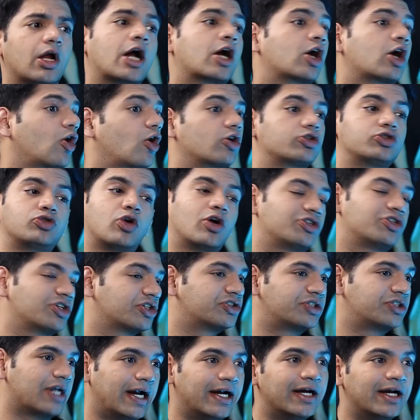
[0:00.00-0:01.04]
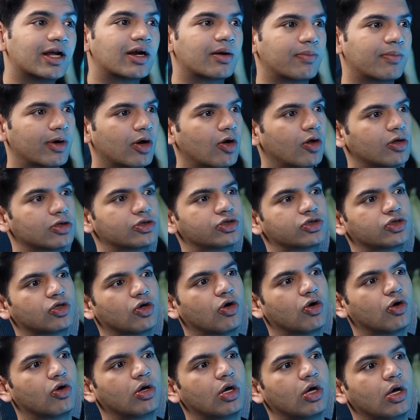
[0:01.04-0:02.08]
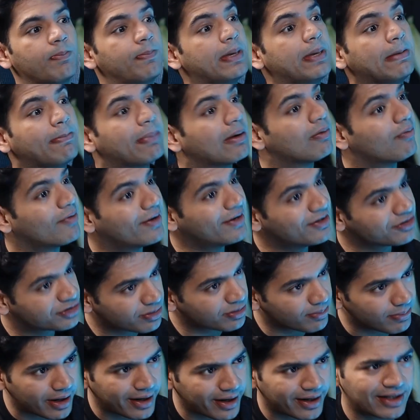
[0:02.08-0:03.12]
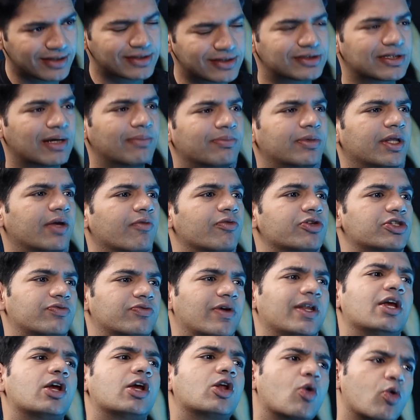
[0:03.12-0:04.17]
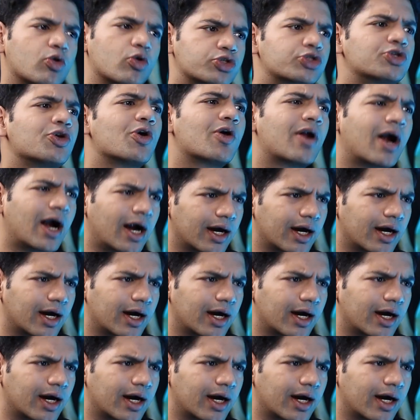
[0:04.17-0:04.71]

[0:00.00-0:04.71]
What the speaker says: across not just gender, but also people with disabilities is something which is very close to your